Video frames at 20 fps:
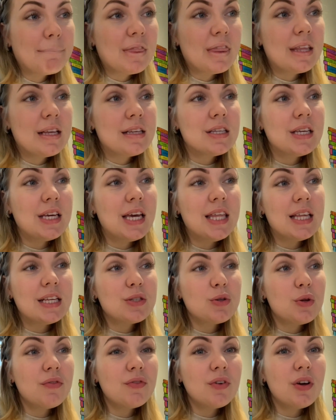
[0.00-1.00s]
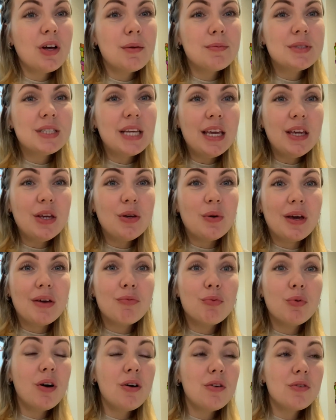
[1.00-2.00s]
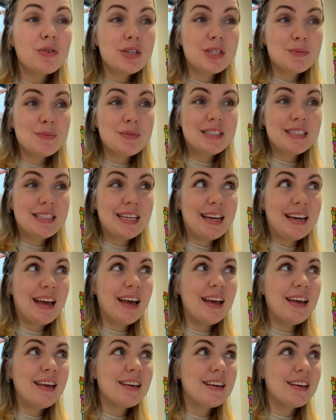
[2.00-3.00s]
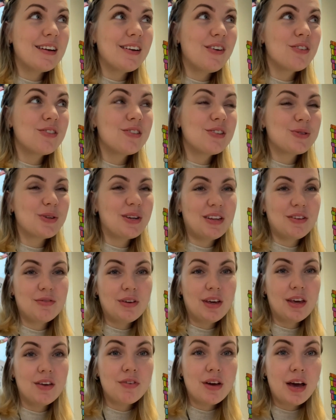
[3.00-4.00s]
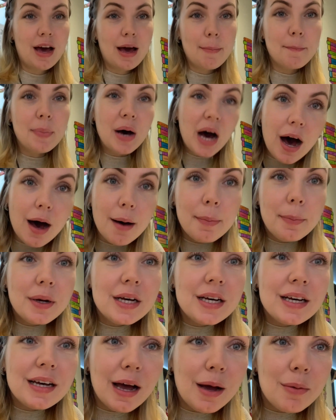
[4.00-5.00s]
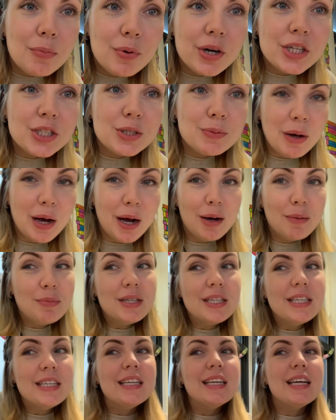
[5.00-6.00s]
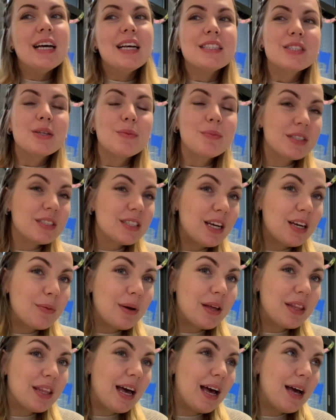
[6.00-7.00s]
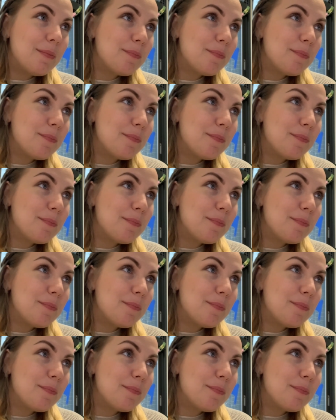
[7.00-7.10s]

So yeah, that's what I've got to update you with. We've got Christmas dinner on the 25th at a pub a British pub. So I'm excited about that.